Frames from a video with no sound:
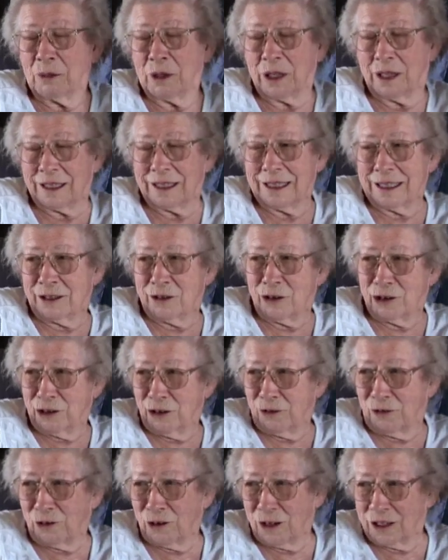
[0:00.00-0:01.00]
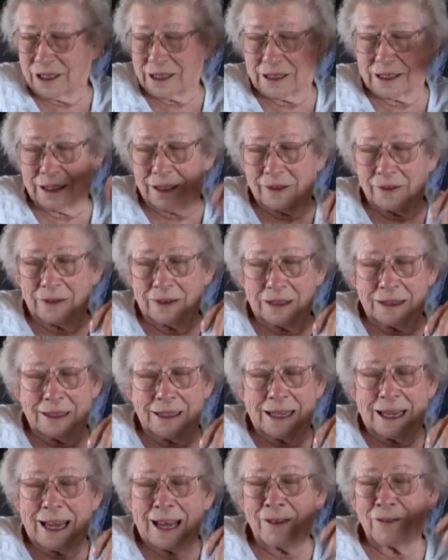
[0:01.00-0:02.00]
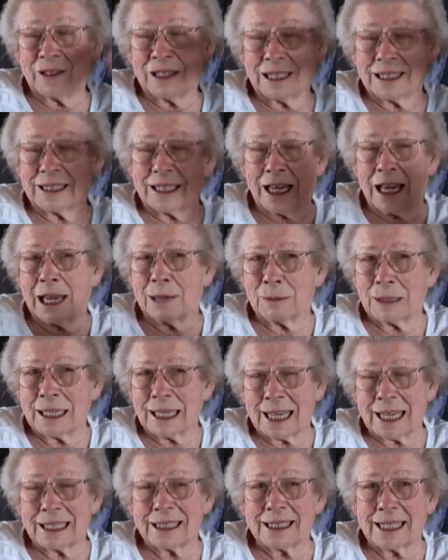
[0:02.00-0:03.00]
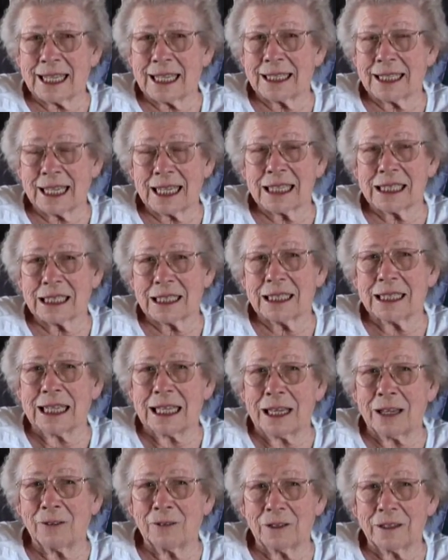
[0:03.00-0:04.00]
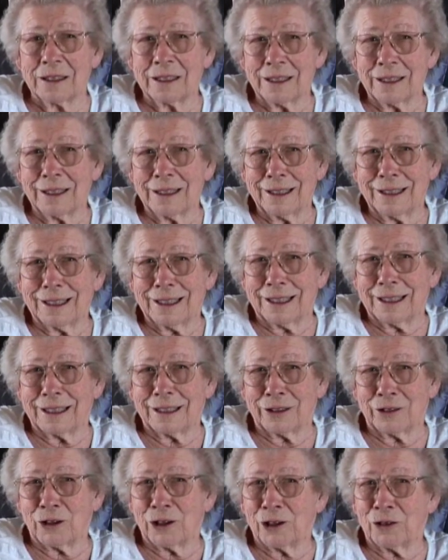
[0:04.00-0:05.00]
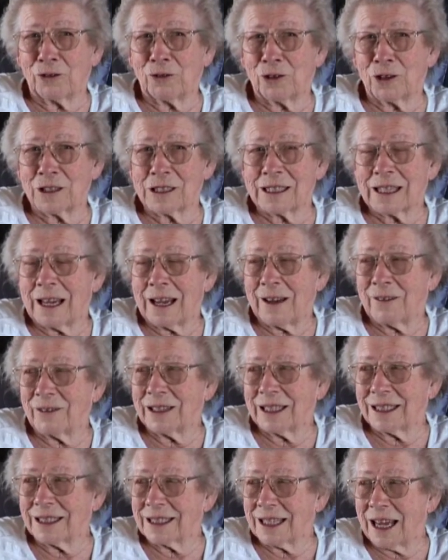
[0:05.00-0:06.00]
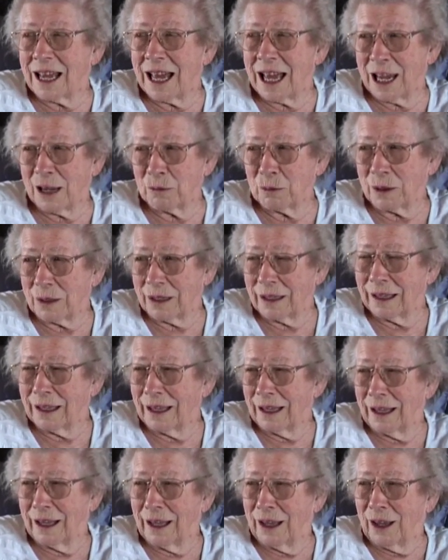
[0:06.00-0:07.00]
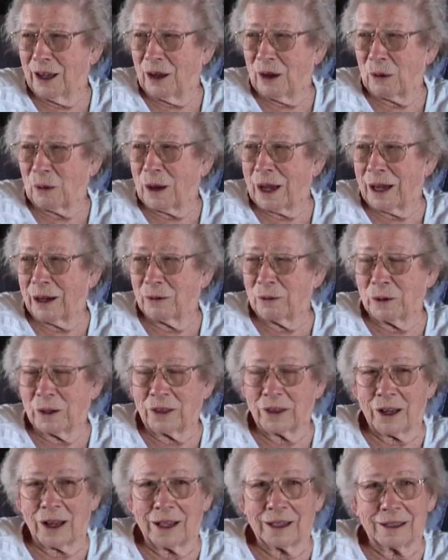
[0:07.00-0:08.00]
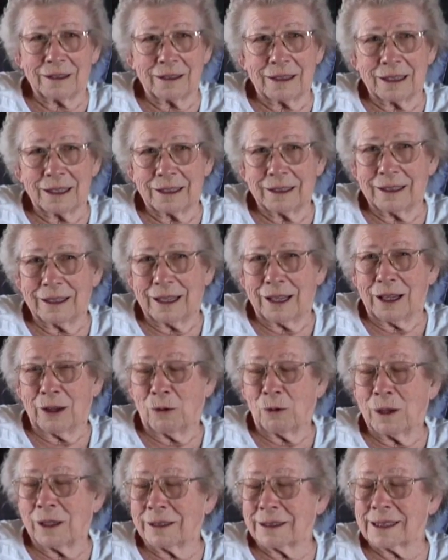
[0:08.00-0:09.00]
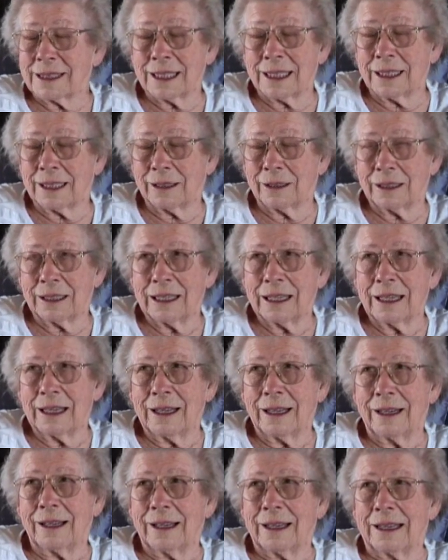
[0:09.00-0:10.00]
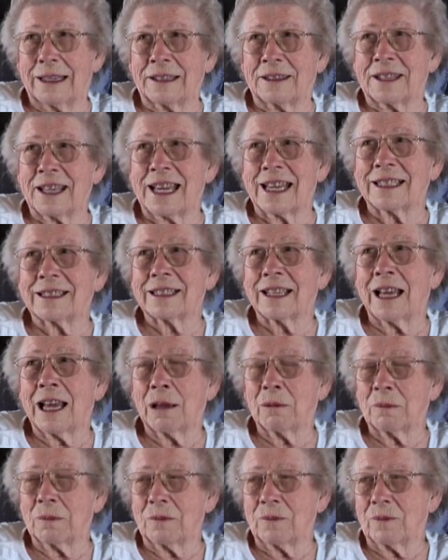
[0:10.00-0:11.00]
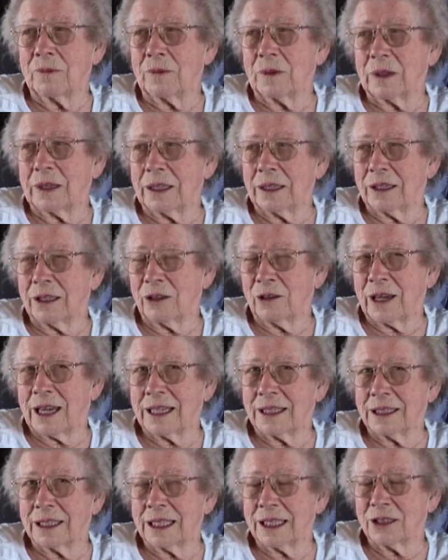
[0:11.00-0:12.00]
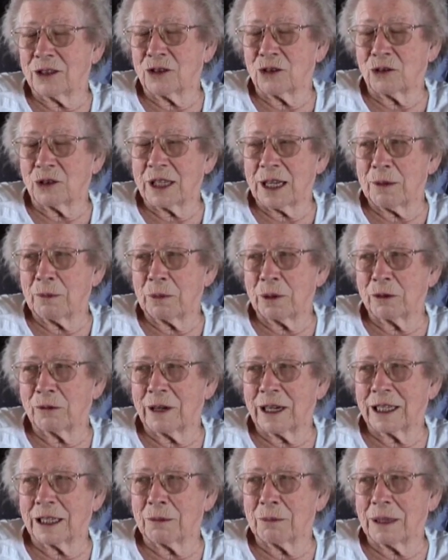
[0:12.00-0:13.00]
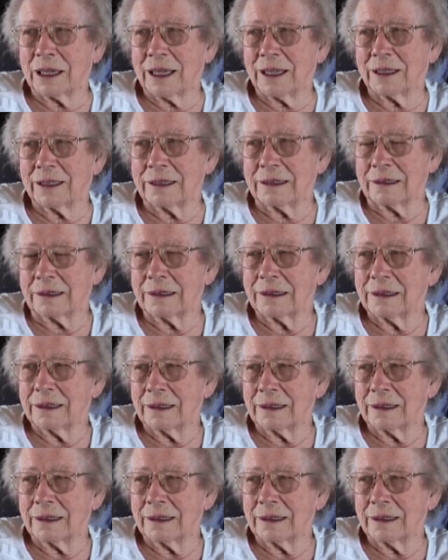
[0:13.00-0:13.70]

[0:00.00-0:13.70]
But in order for us to have any time, he had 10 days leave. In order for us to have any time, why we thought, well, seeing that at that time, you had to get your temple recommend,